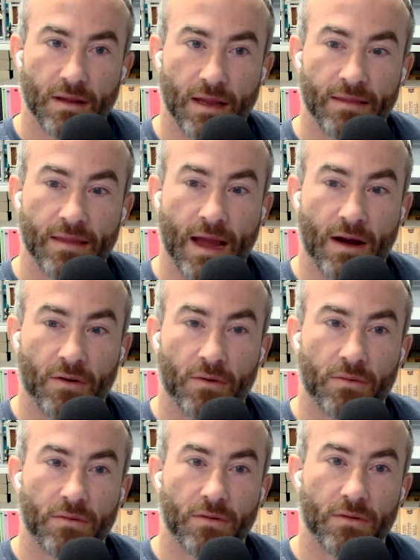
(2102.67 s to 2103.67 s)
And
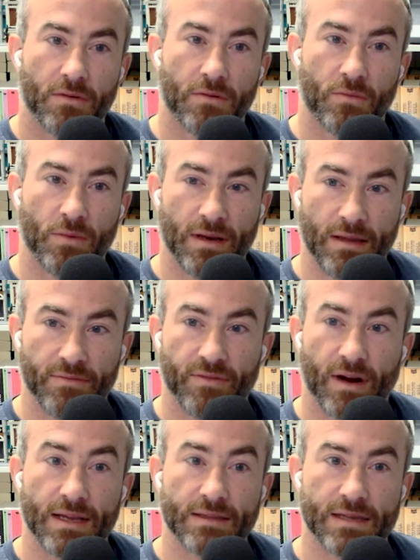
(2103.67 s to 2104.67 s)
now when he
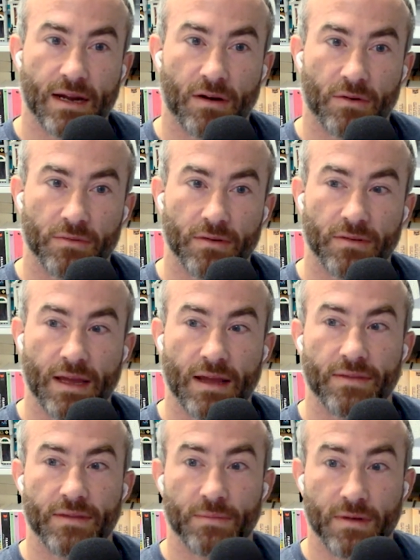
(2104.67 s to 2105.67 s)
finds out
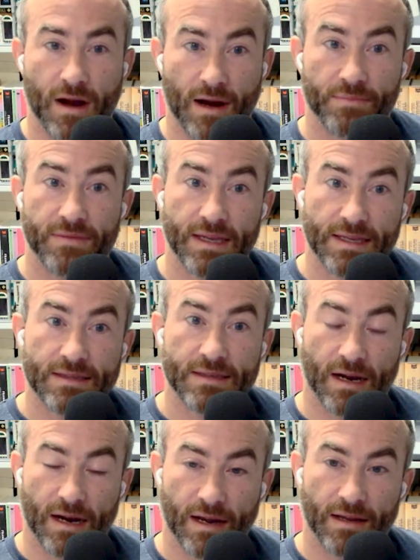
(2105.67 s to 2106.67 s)
that the cop did
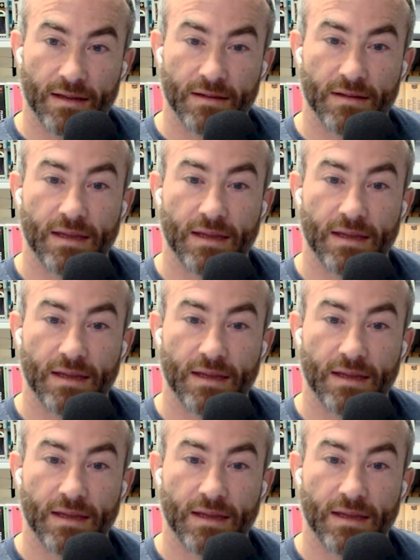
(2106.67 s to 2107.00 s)
die,